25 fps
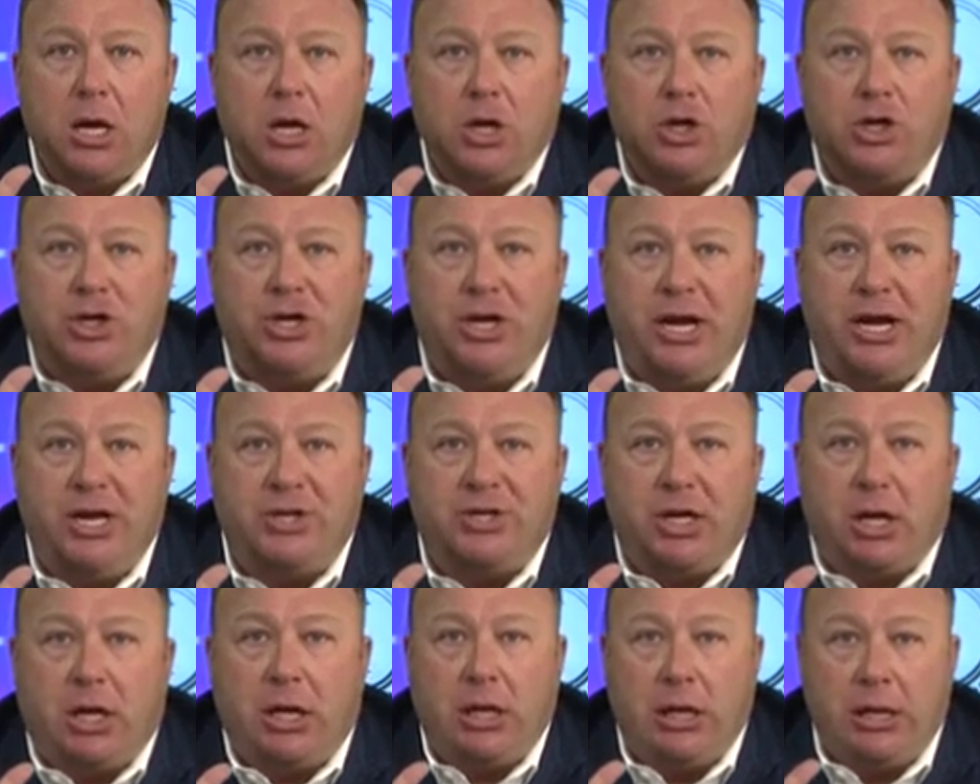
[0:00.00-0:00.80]

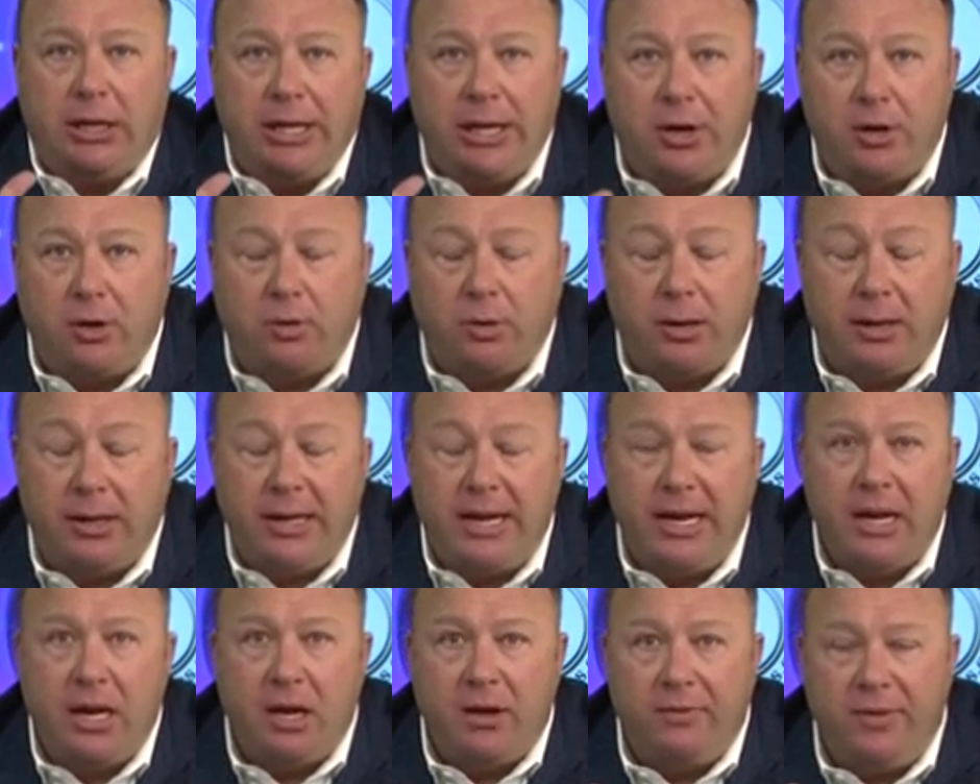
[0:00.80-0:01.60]
she's
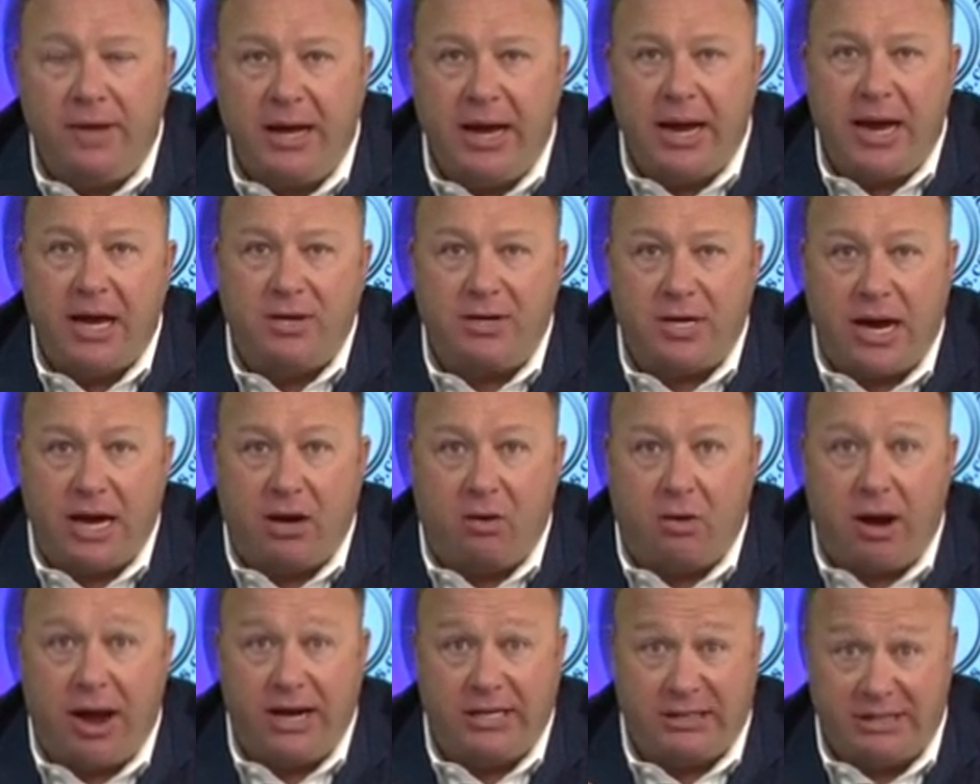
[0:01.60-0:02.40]
literally the
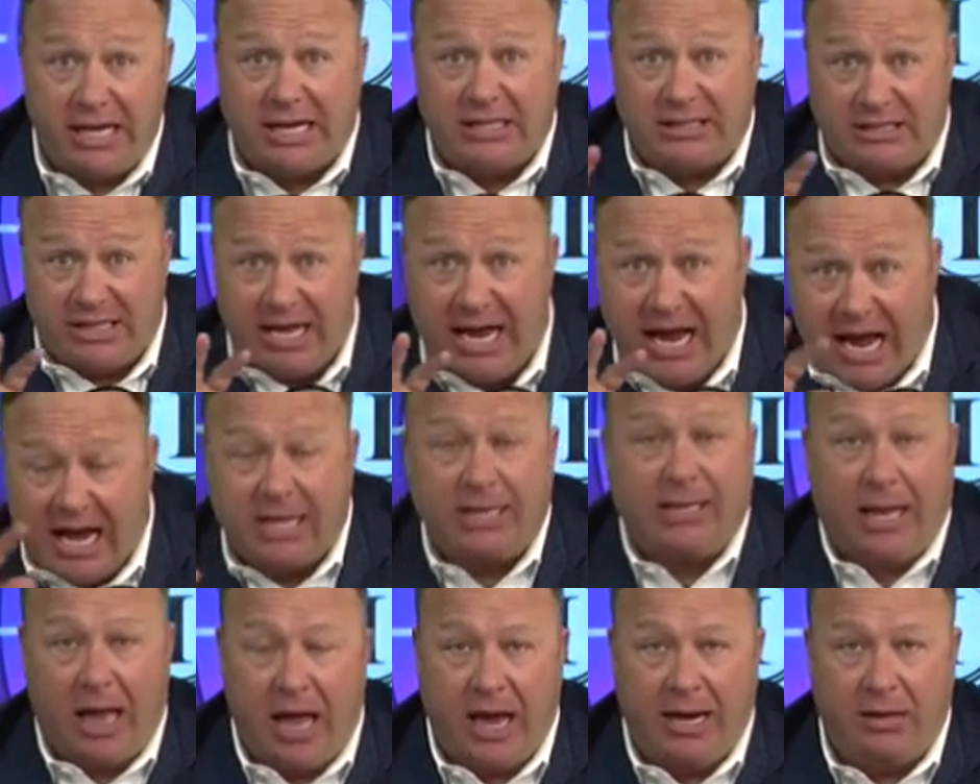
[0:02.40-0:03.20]
Antichrist. That's the
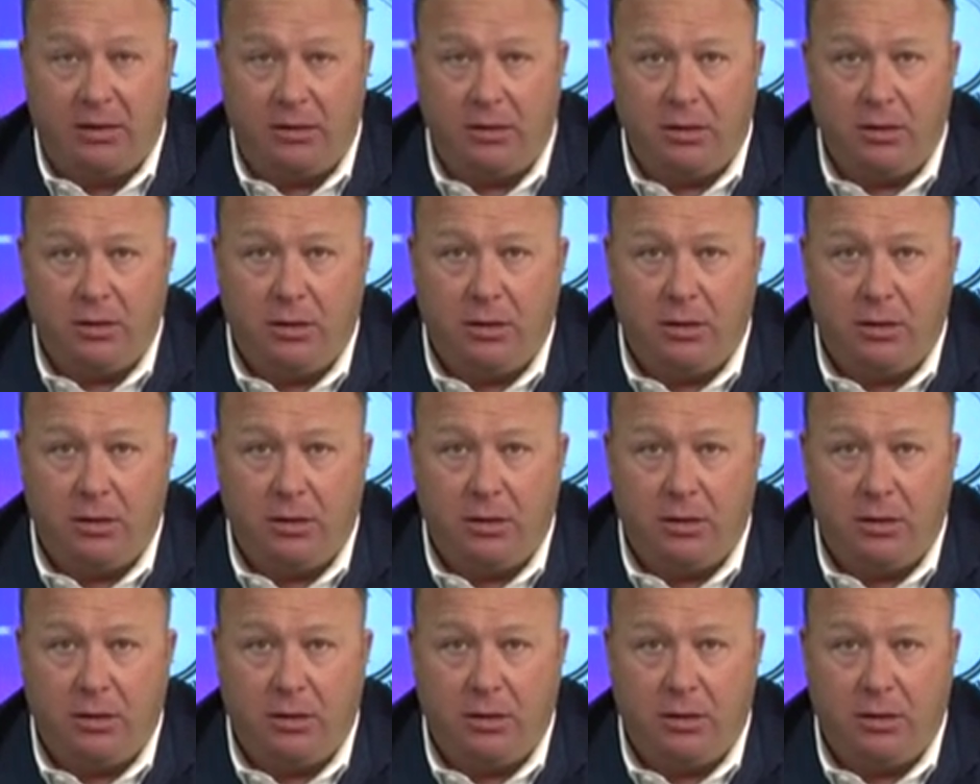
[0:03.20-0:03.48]
headline.